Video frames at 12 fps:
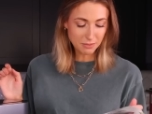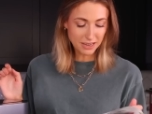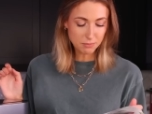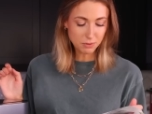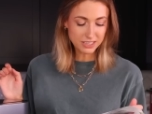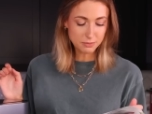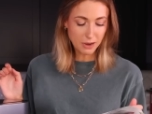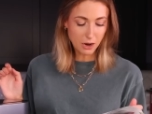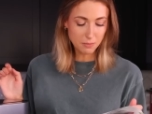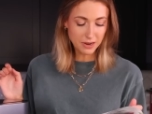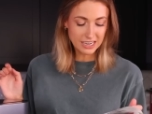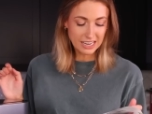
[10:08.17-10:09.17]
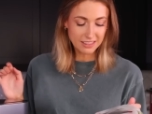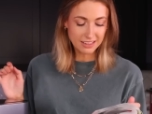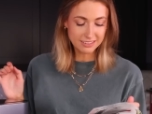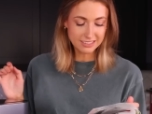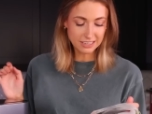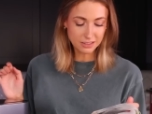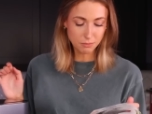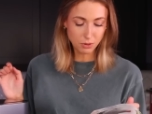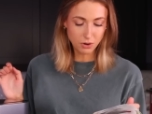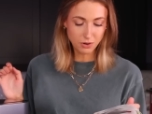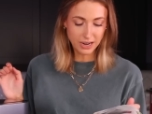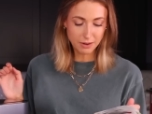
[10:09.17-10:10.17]
the button, press power button, and then select the
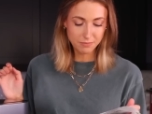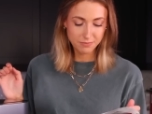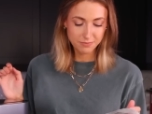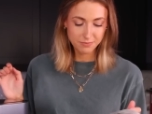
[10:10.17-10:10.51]
program.